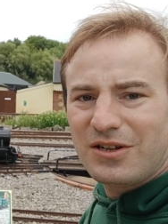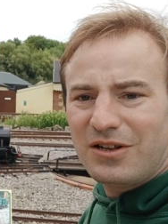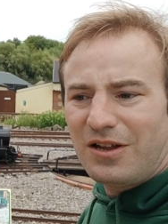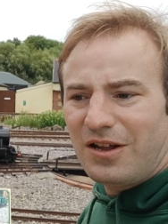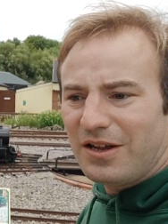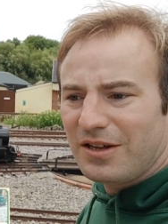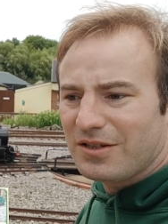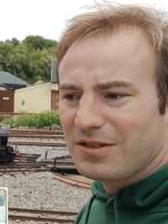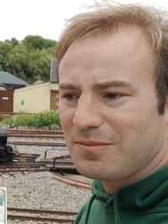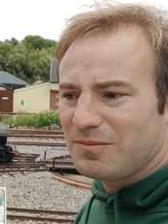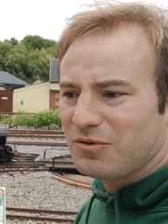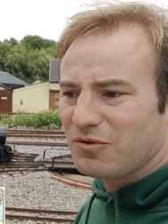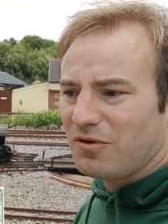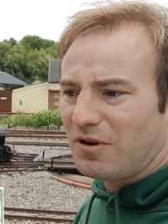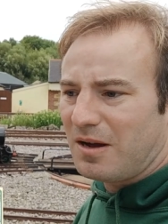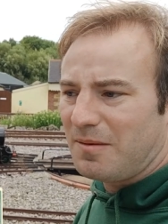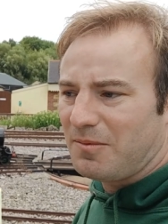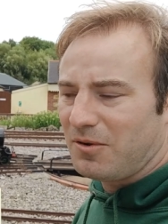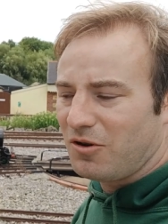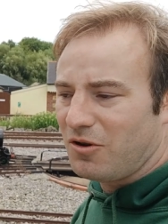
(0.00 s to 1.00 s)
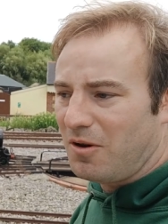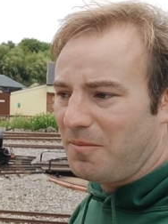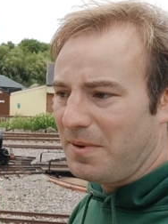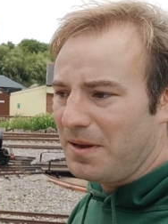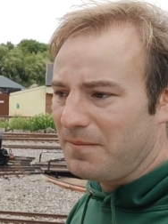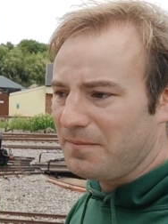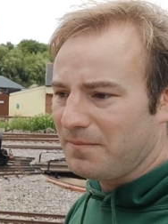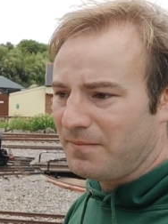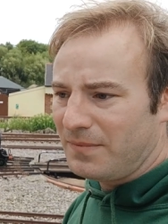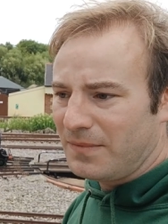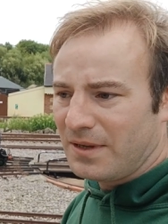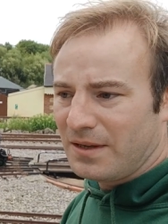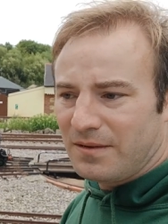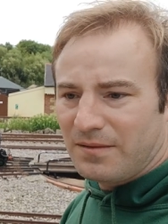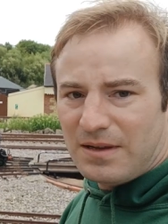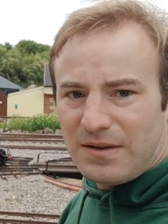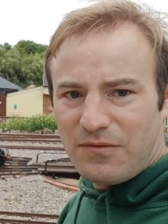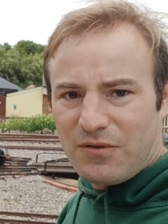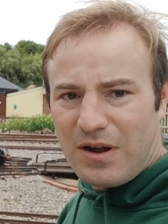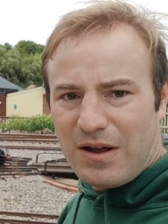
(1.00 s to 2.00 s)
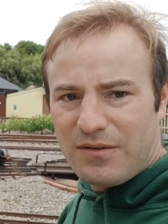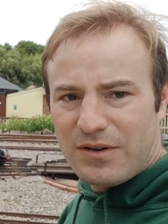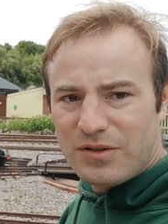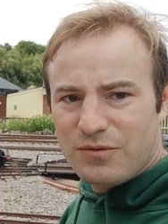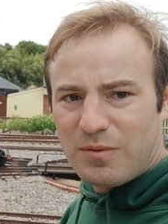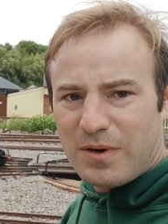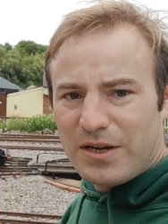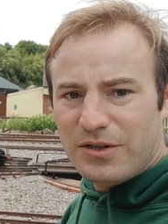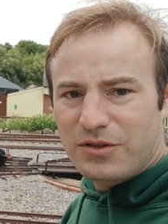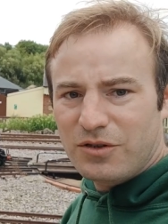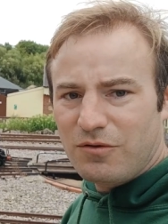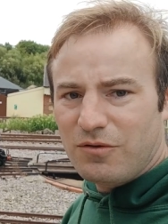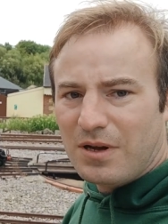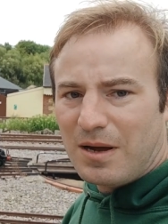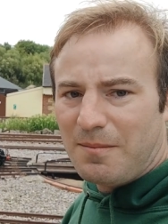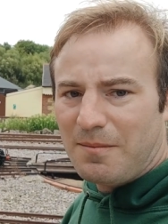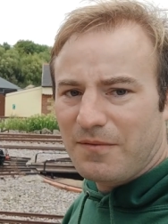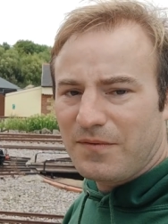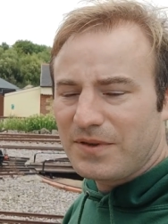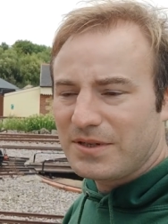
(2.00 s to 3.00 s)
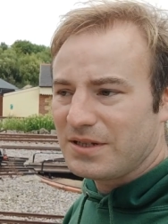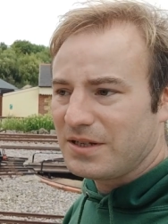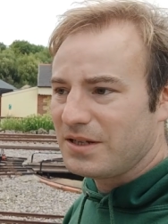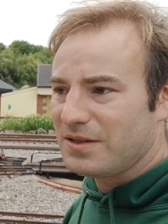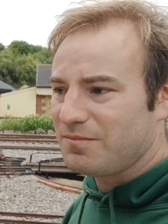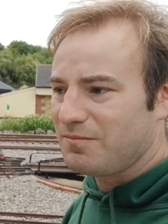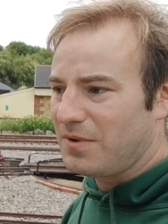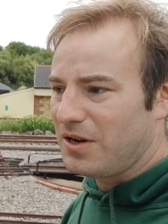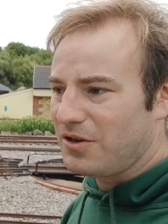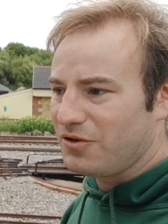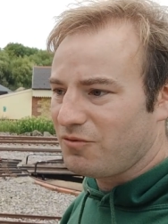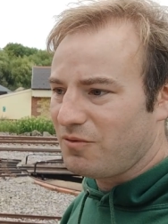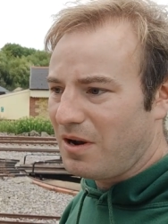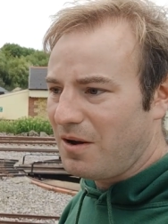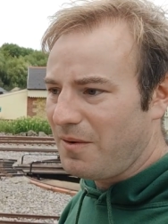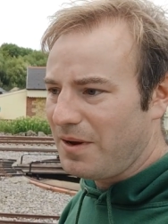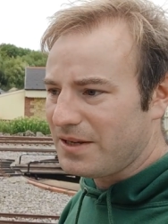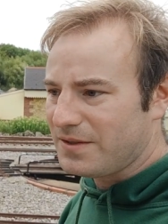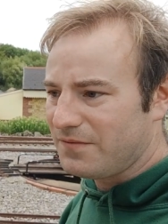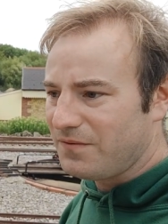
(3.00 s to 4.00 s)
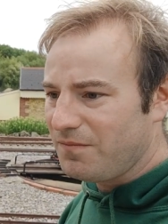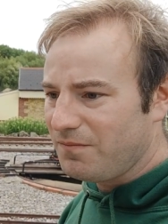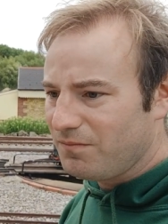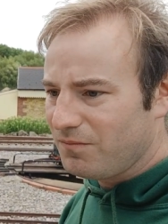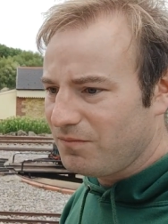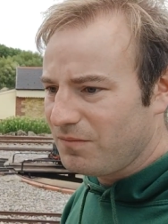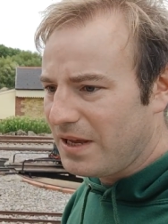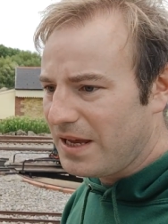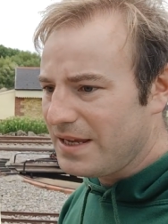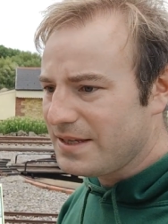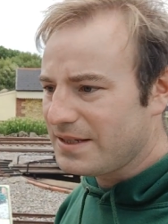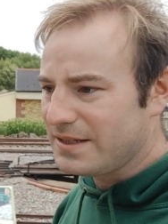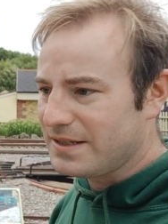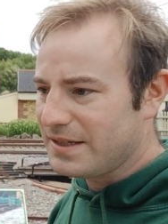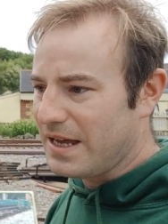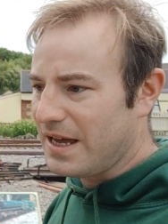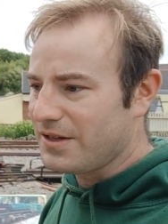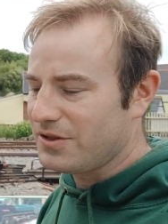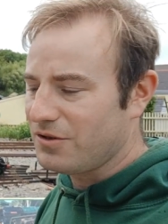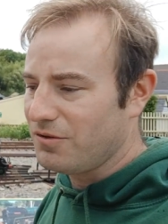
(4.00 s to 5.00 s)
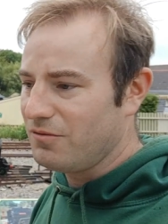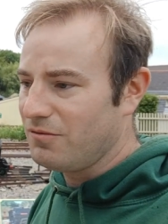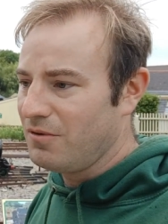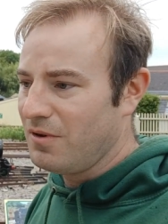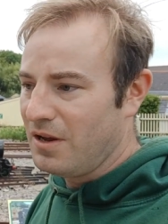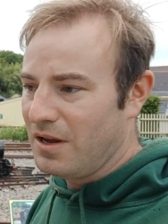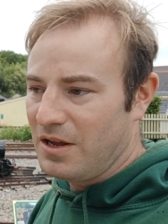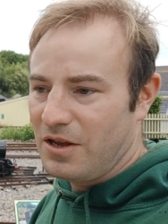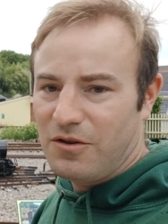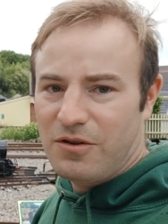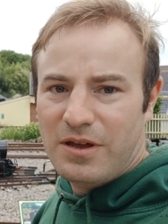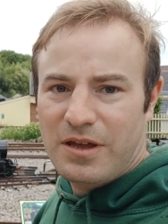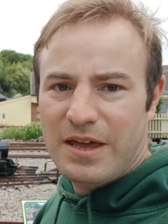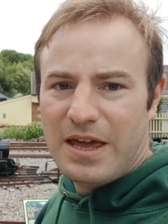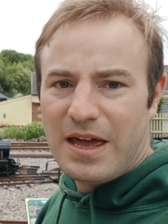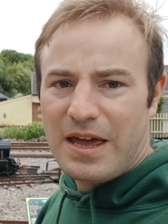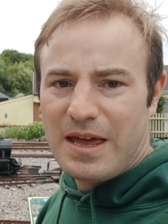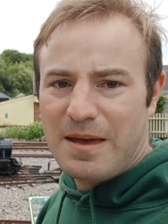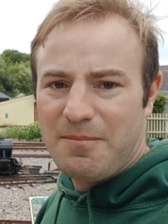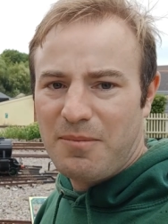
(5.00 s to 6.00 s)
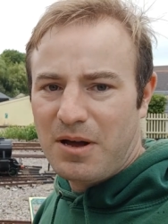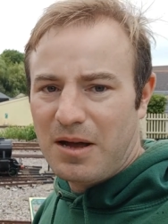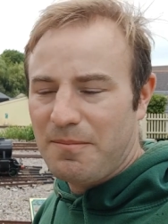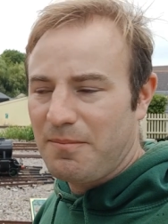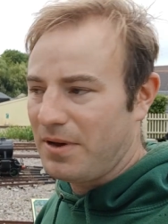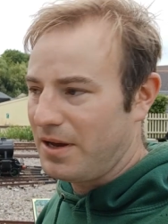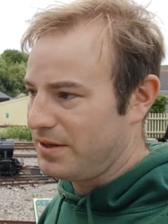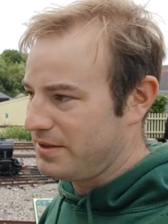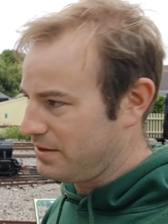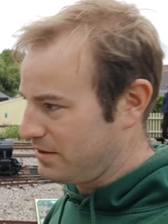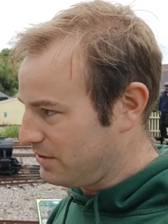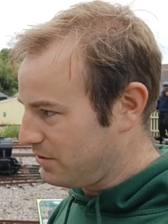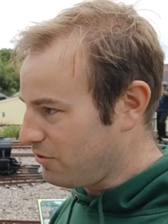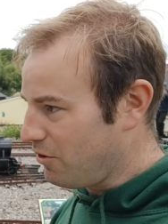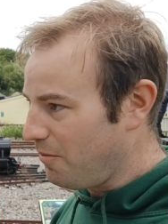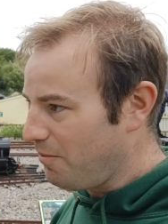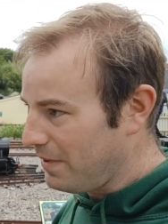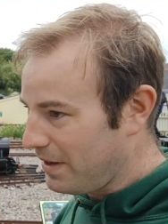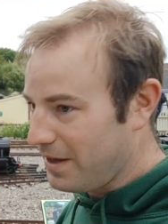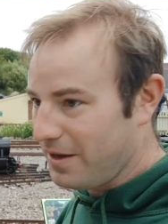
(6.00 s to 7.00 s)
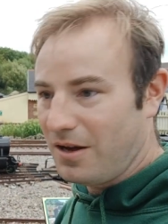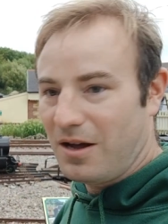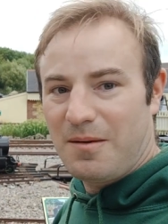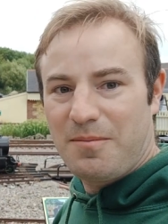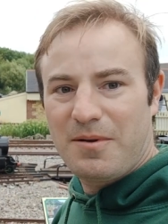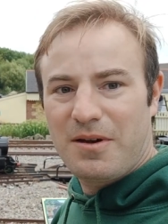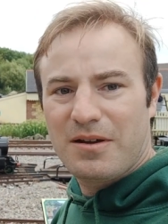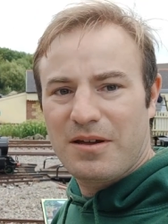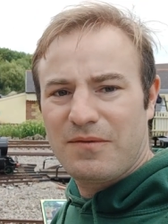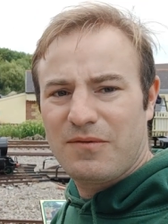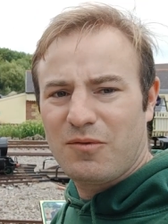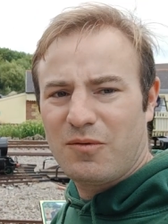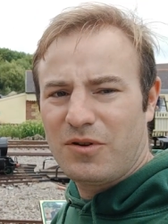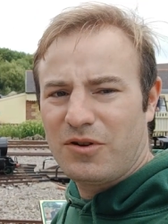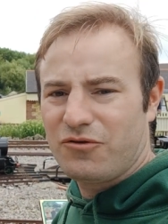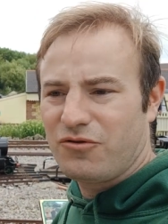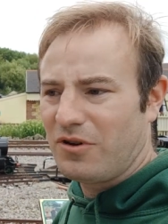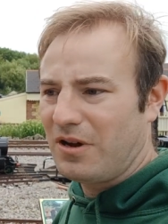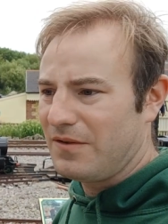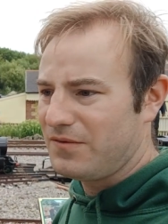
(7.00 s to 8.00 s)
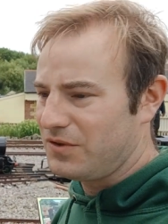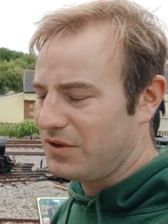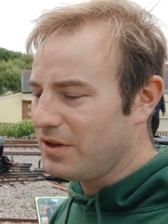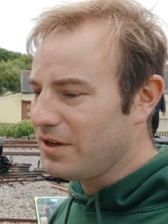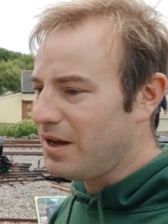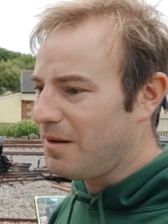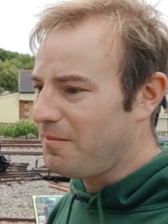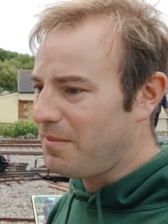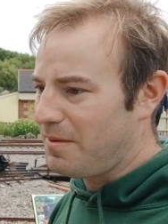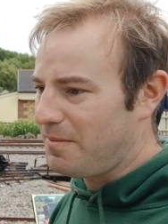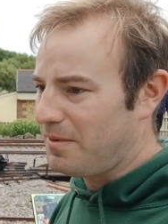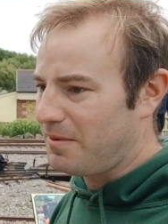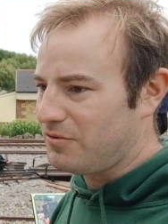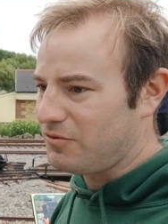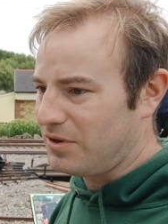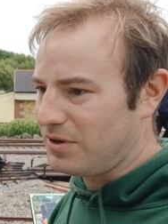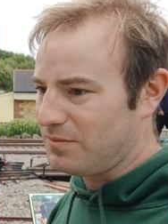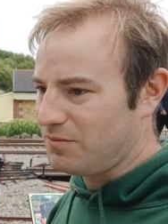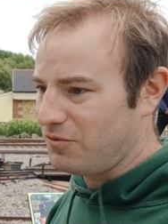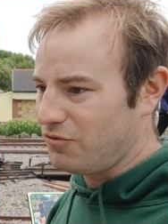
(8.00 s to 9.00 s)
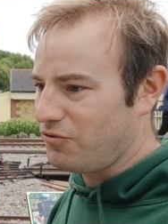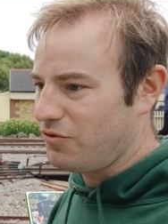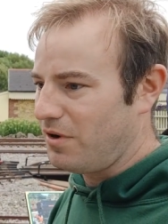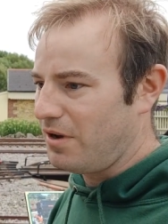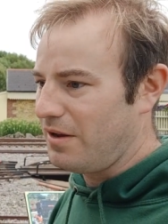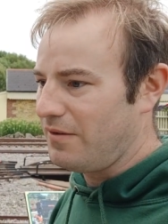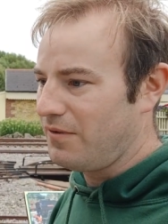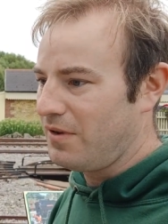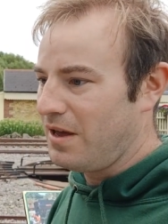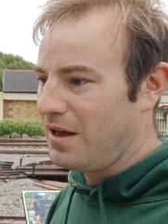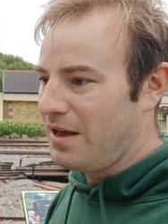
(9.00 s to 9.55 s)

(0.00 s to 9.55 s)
like, subscribe and comment if you're out this way, do come and visit this miniature railway. It's easy to get to. You can get here by bus. It's got a big car park if you want to drive, so you can come by public transport drive.